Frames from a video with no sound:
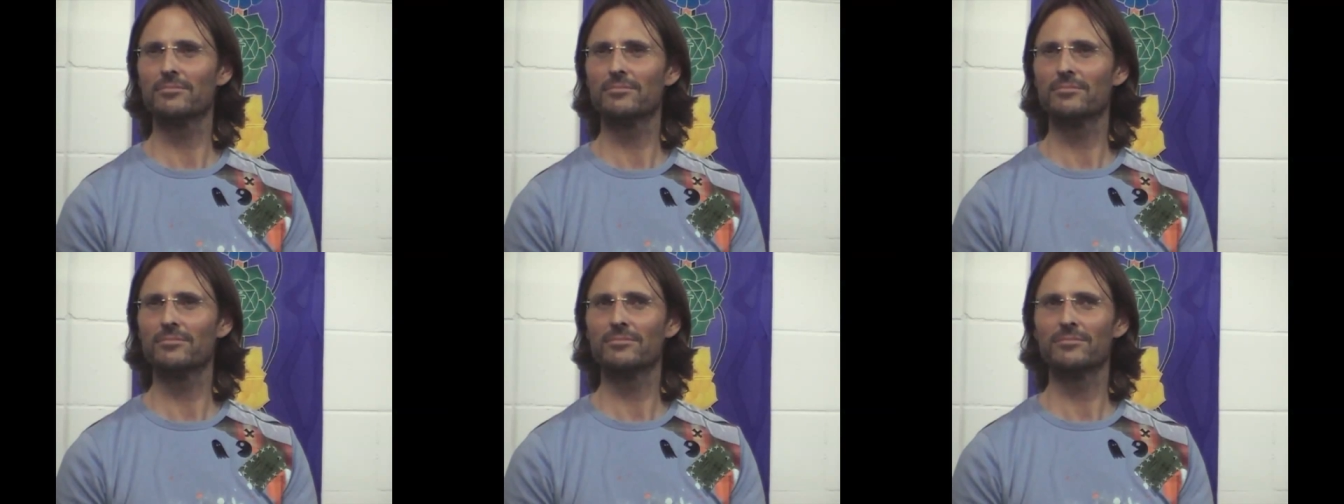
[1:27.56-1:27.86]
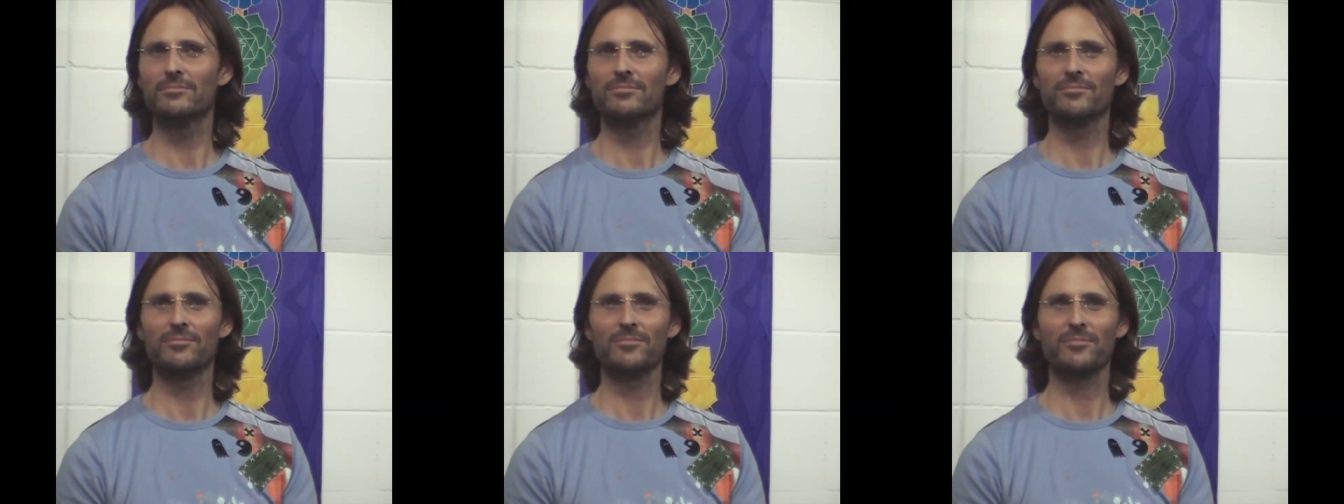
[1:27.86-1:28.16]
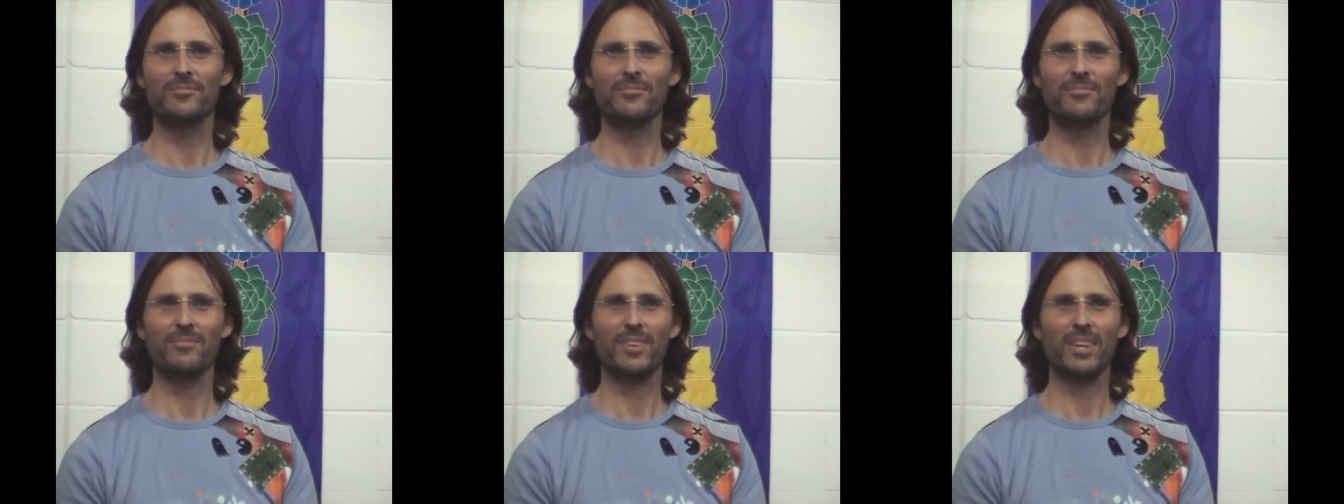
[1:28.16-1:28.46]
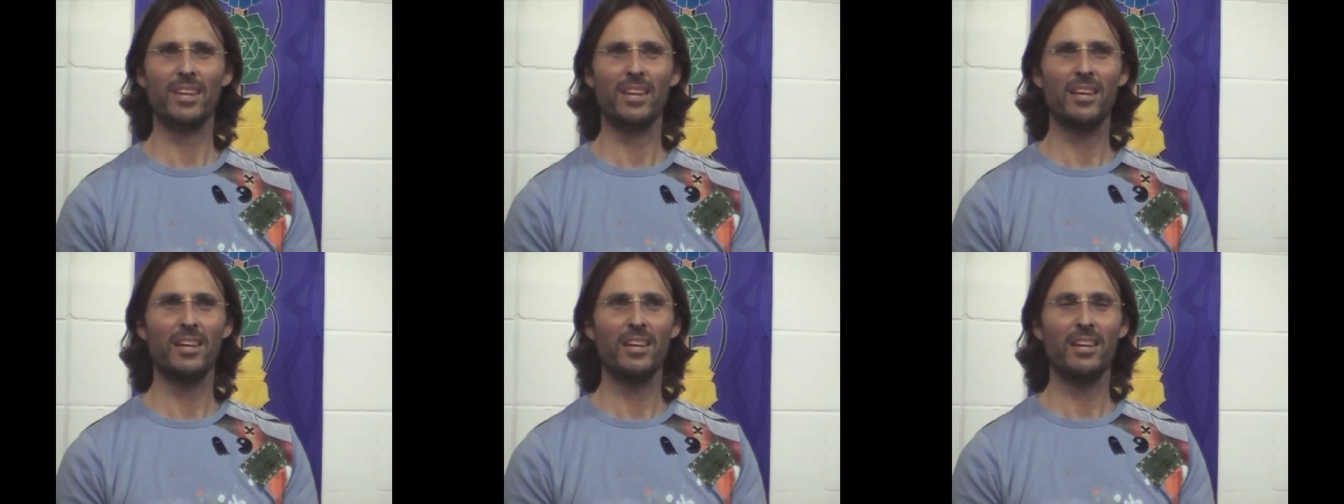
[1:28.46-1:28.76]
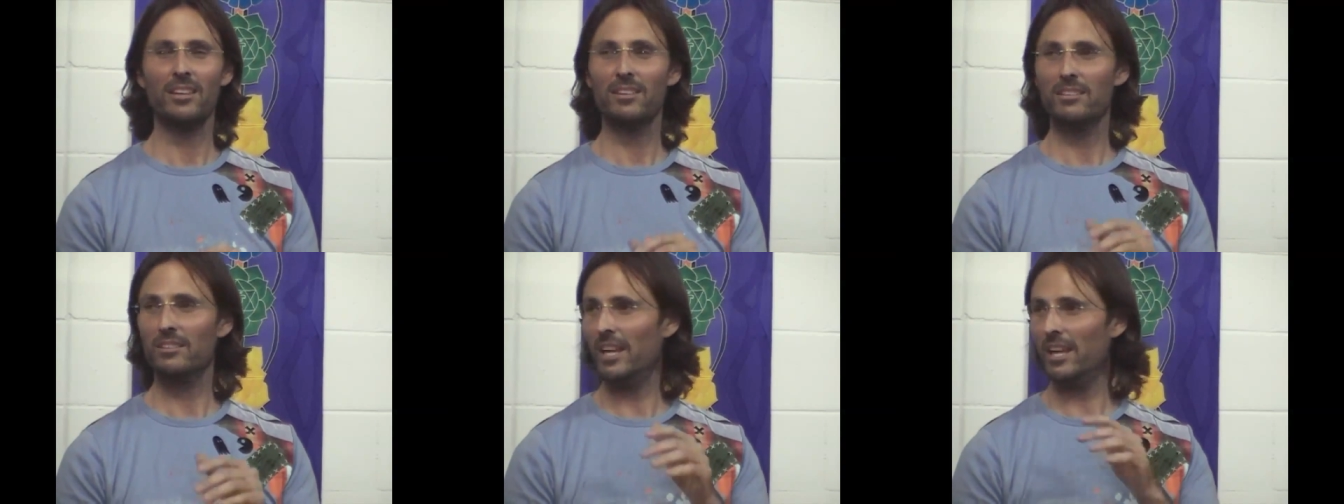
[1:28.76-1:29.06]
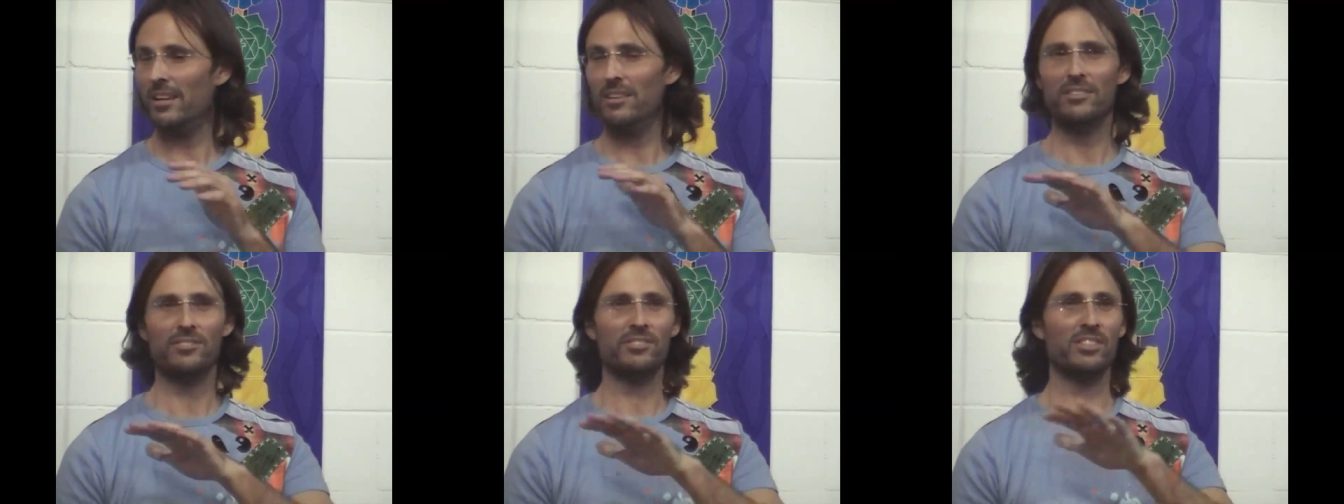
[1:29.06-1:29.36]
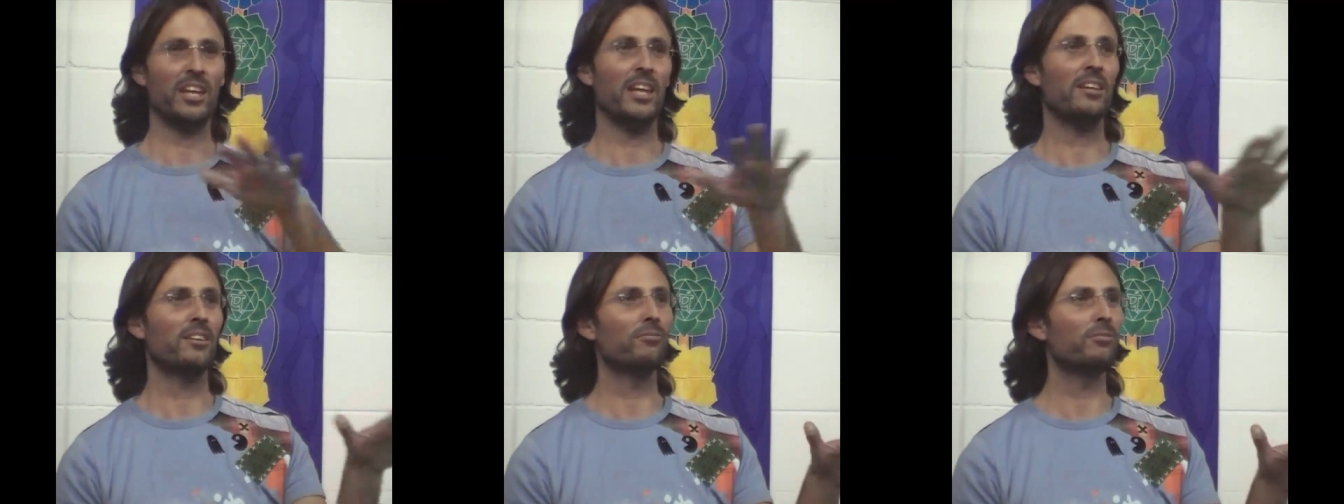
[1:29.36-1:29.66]
That's the end.
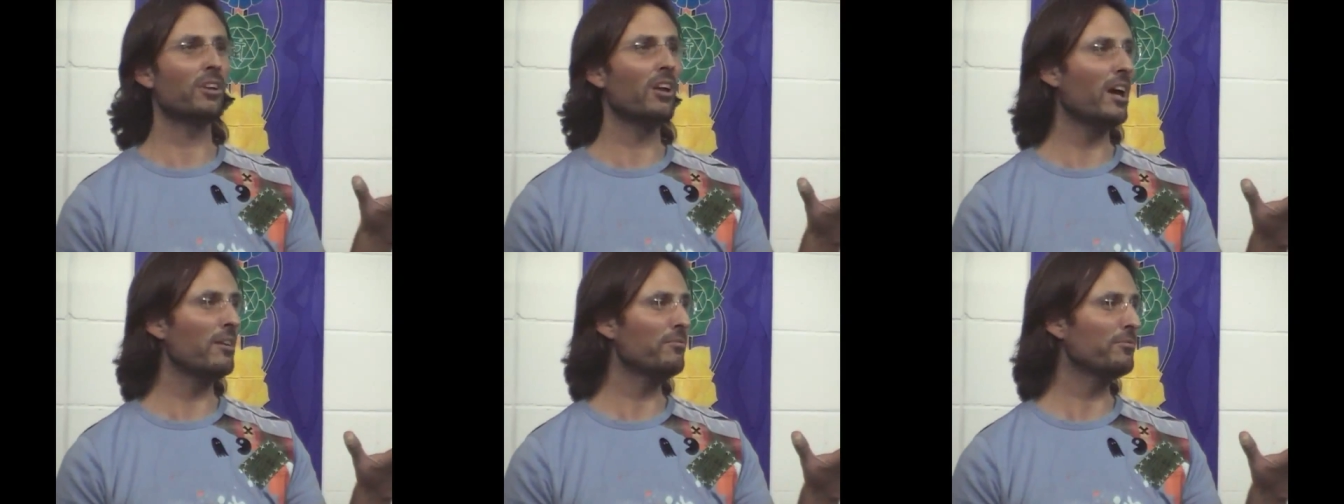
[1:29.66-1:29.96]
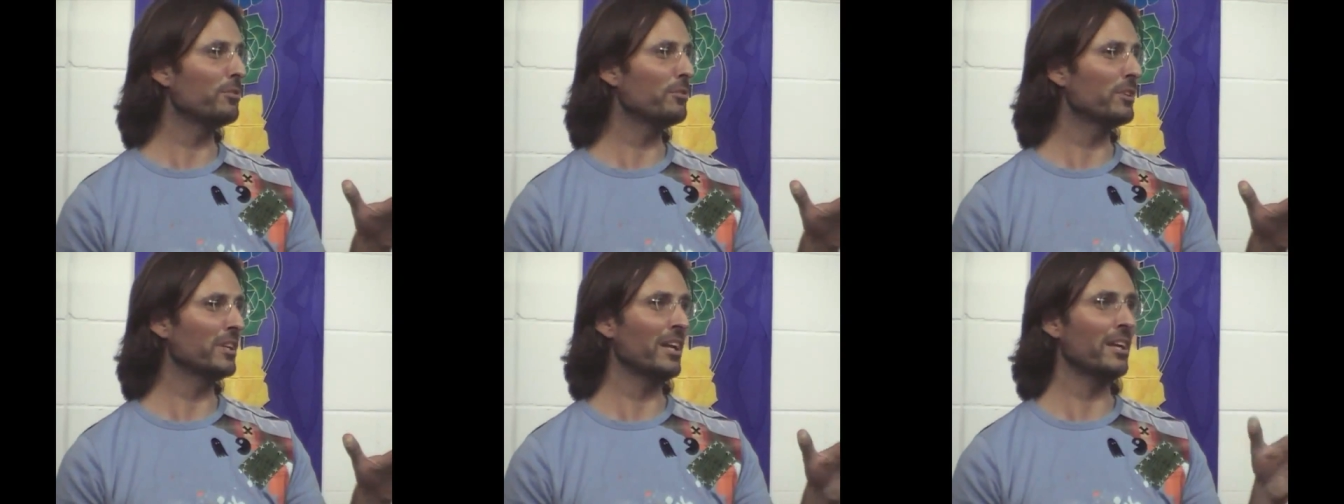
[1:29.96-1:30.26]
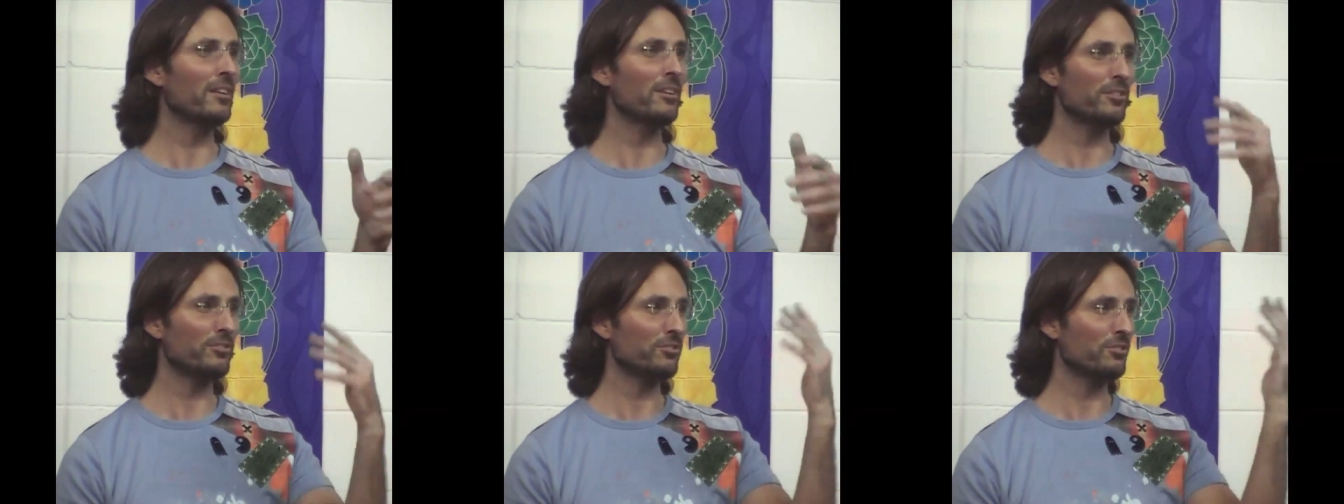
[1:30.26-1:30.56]
That's the end of life altogether.